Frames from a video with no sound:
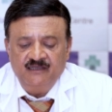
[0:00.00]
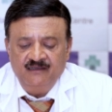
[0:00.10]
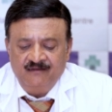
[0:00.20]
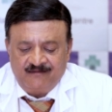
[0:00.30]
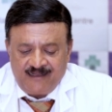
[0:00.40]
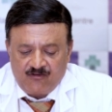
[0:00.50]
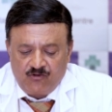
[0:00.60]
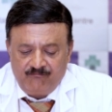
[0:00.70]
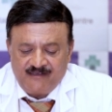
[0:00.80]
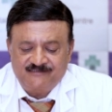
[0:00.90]
the take
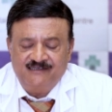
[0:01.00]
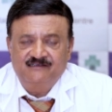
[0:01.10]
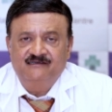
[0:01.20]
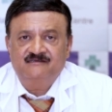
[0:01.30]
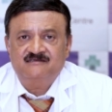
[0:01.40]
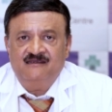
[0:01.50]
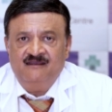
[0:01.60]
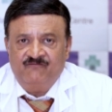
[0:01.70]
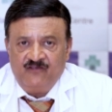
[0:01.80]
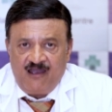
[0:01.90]
home message is
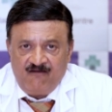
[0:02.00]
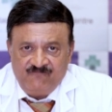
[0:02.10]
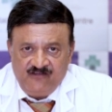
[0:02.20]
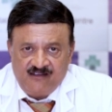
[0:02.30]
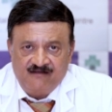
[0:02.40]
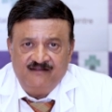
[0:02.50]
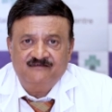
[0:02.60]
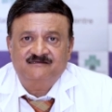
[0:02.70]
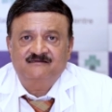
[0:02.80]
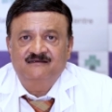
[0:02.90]
if you have
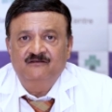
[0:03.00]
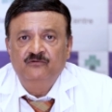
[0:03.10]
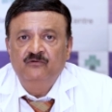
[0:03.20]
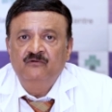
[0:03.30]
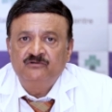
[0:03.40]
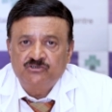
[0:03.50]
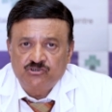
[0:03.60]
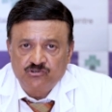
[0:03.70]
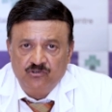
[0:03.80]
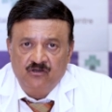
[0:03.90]
weakness, you
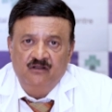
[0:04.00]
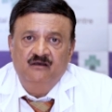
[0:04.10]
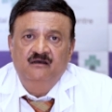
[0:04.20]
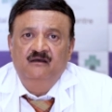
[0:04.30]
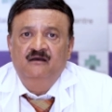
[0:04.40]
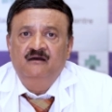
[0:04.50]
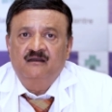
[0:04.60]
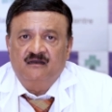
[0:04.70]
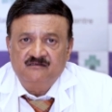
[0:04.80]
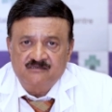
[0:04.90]
should
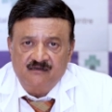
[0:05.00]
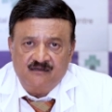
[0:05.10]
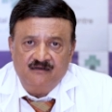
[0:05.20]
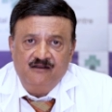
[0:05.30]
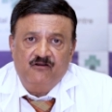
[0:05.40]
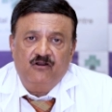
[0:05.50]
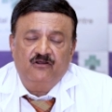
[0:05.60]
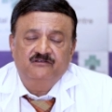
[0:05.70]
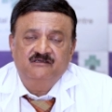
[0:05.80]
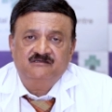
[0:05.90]
consult a
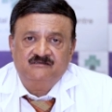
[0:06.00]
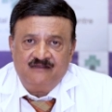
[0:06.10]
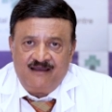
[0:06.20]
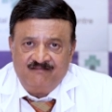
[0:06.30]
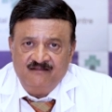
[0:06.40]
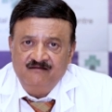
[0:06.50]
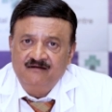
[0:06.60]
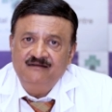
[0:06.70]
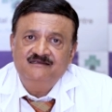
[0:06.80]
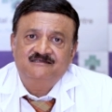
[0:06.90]
neurologist at the
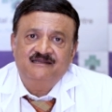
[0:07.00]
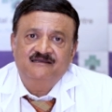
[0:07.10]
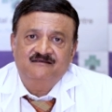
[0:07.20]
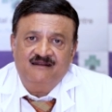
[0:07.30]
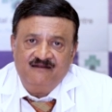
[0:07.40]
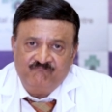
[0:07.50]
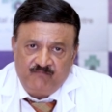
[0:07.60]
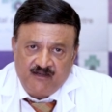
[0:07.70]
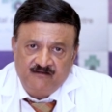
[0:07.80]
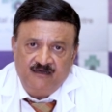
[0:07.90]
early stage and if
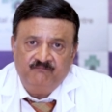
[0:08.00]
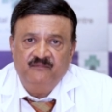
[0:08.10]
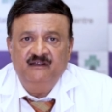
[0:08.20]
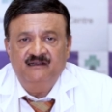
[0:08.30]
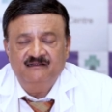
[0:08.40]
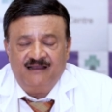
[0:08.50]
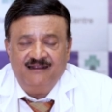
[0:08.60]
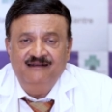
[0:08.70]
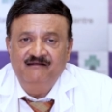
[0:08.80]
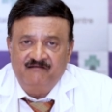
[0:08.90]
picked up it is
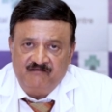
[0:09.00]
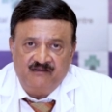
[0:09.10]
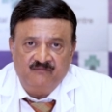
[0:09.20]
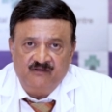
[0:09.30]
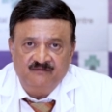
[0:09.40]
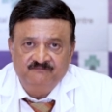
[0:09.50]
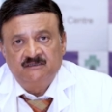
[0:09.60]
highly treatable